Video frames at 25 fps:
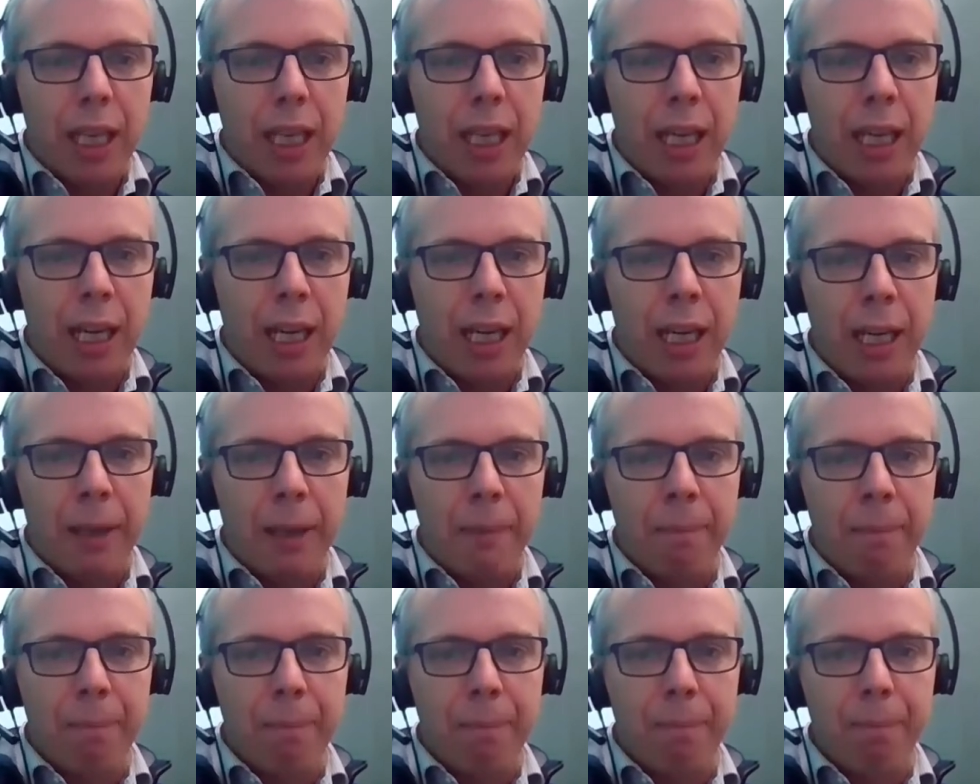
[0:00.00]

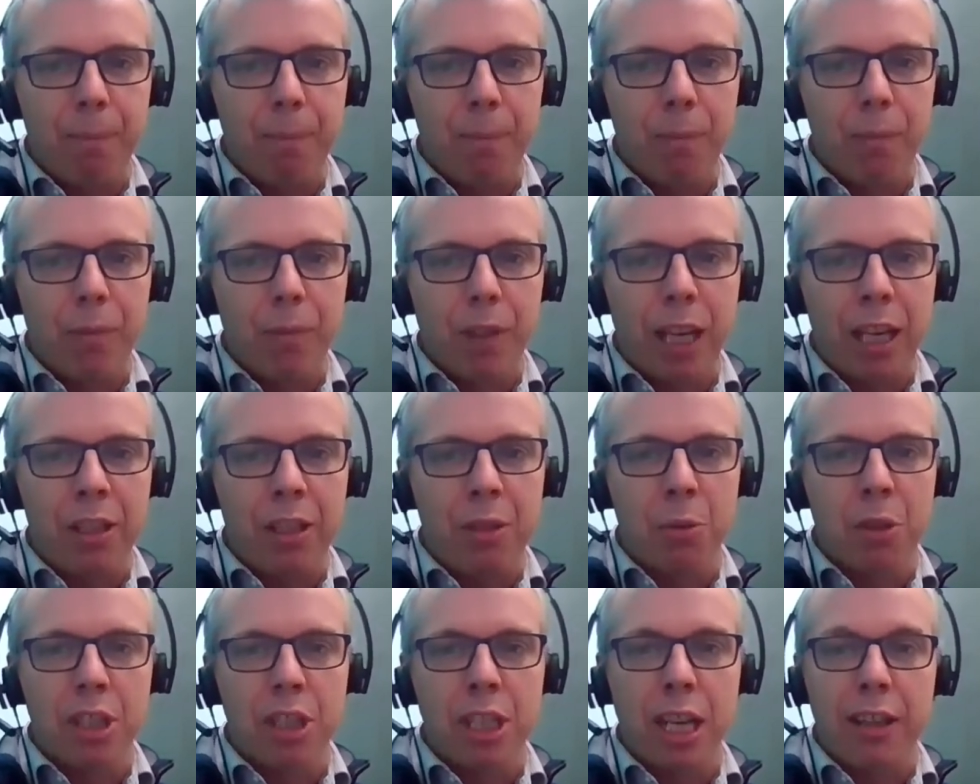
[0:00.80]

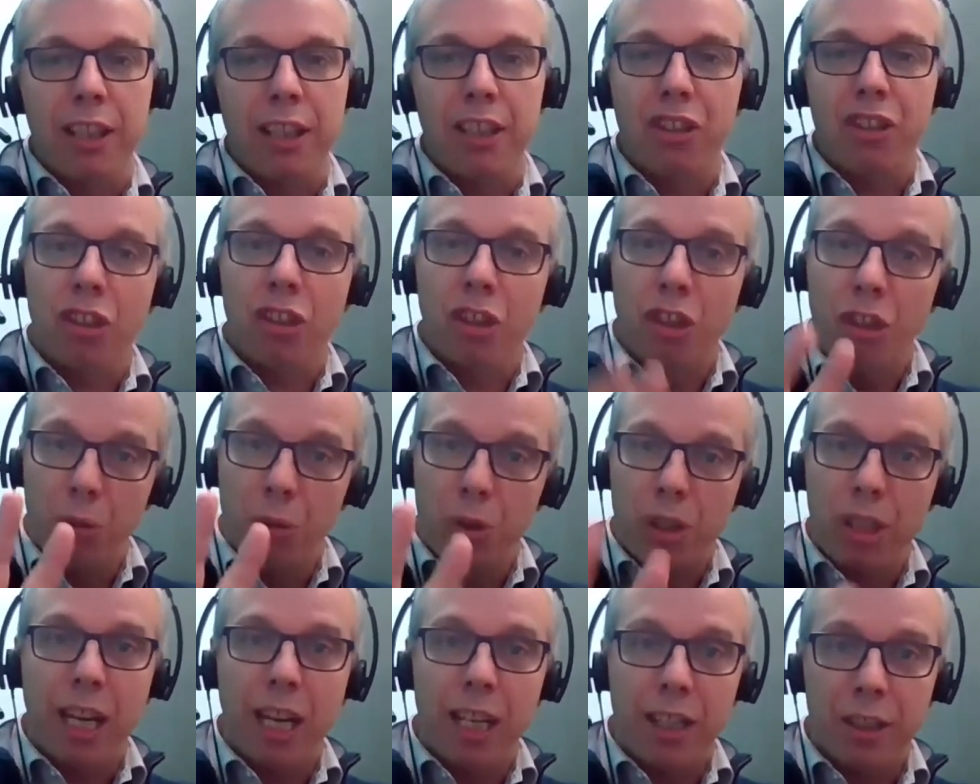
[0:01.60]
As we said, there's 2
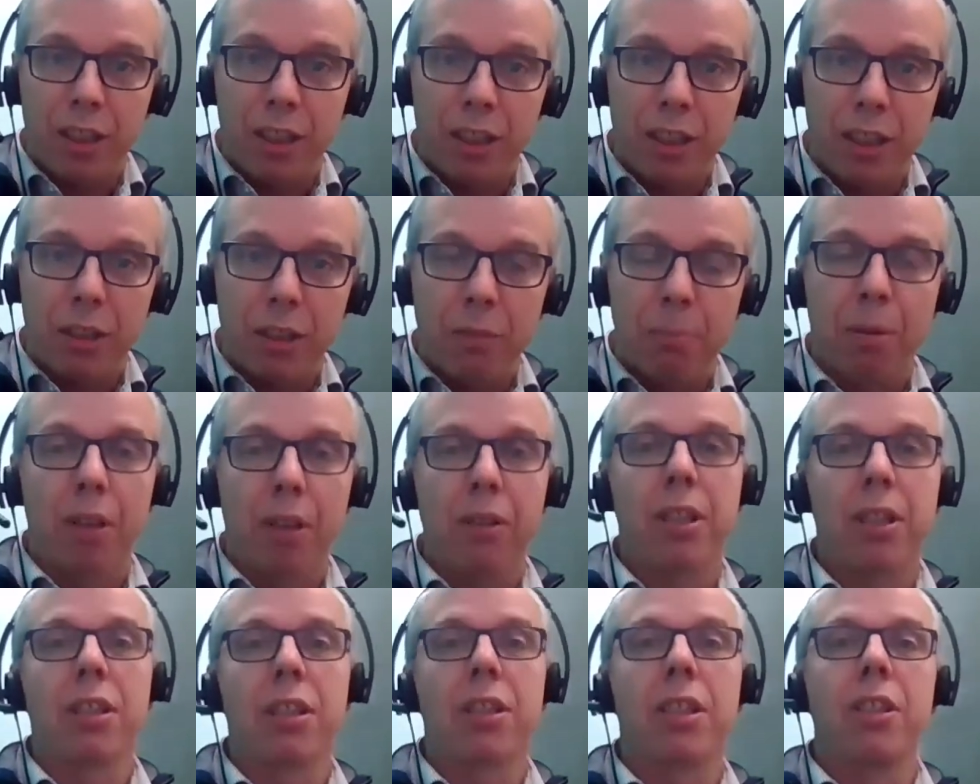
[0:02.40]
stages in the
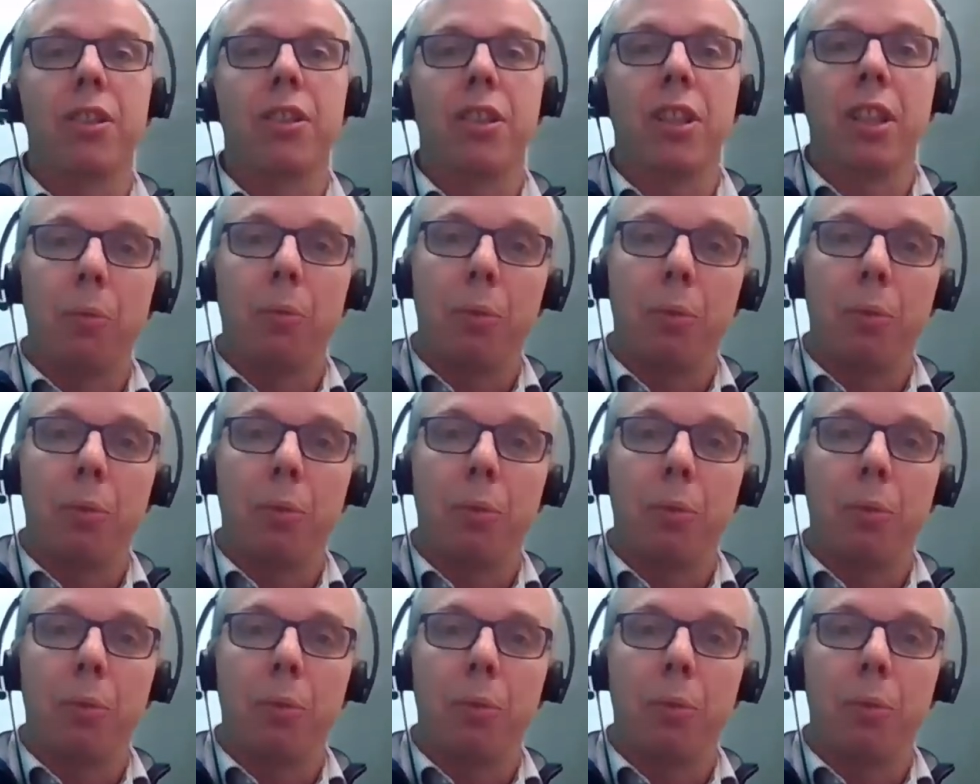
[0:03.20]
process this year.